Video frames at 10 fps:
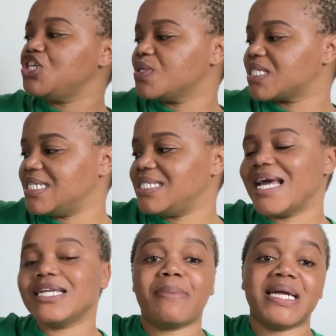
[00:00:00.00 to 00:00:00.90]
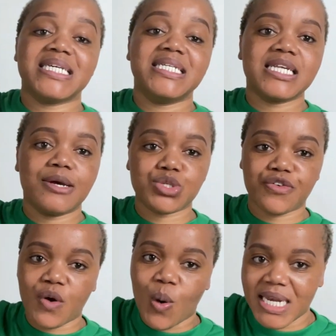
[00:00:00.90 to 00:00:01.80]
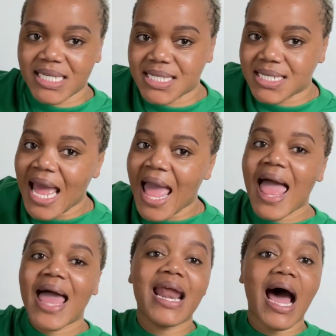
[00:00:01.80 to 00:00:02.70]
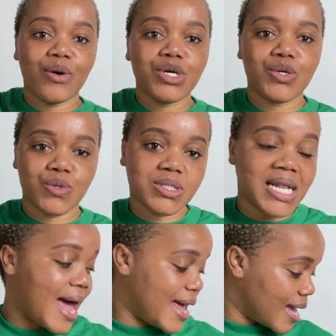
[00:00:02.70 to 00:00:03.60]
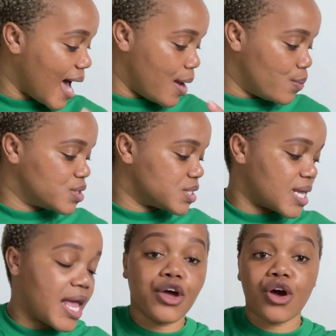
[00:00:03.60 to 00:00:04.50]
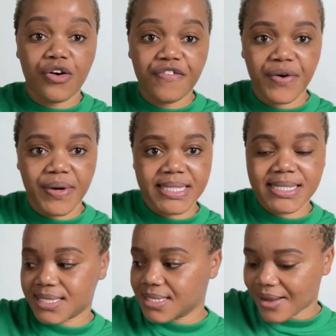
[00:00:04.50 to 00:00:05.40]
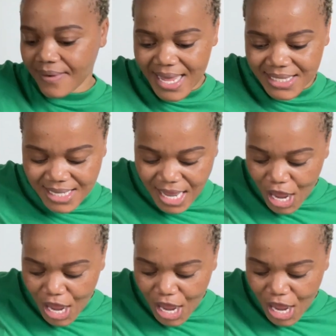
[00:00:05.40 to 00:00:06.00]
used it yet, but in terms of quality and how it looks like, I will say go for it, right?